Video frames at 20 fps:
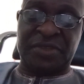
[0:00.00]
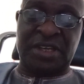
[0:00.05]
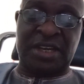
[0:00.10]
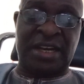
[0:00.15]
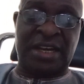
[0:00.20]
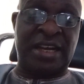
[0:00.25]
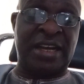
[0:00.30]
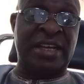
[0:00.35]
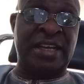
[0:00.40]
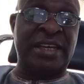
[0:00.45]

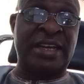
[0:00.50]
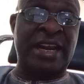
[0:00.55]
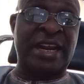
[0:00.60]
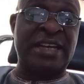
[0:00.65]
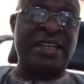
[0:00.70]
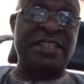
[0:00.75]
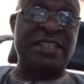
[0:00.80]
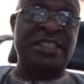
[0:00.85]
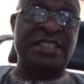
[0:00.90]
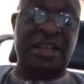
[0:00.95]
in
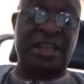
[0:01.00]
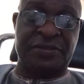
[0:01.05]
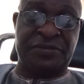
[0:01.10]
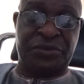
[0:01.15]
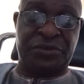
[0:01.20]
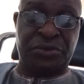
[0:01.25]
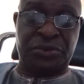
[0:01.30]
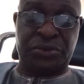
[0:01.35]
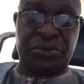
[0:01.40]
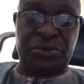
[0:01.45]
an
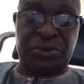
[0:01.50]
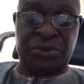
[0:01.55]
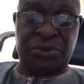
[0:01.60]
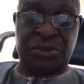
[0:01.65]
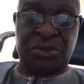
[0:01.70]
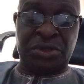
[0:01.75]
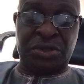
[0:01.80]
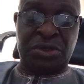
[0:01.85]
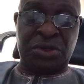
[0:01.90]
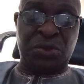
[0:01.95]
interview
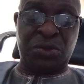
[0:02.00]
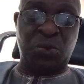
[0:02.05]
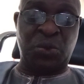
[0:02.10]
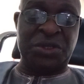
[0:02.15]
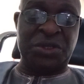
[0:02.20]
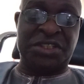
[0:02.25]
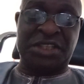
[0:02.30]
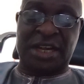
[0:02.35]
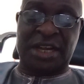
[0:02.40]
with